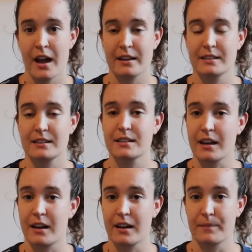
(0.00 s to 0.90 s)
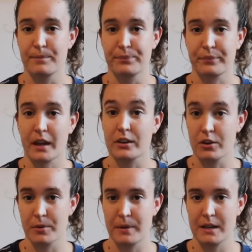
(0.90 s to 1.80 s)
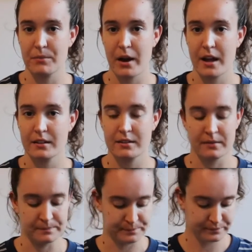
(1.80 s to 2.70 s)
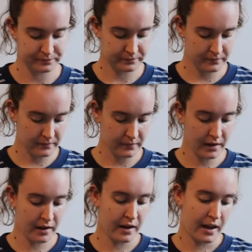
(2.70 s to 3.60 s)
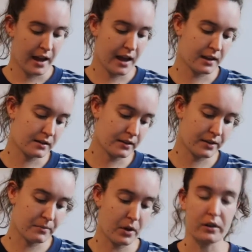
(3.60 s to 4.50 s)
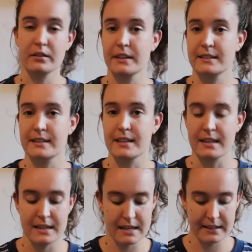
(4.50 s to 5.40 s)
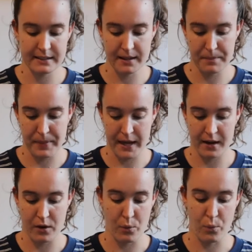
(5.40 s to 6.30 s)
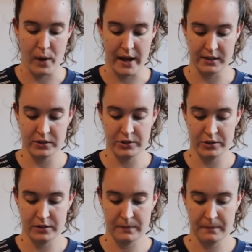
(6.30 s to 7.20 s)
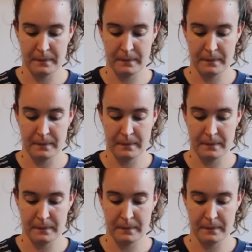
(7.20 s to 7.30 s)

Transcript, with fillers: as it's um, a European brand. And the model is the Nisa Pink Wedge.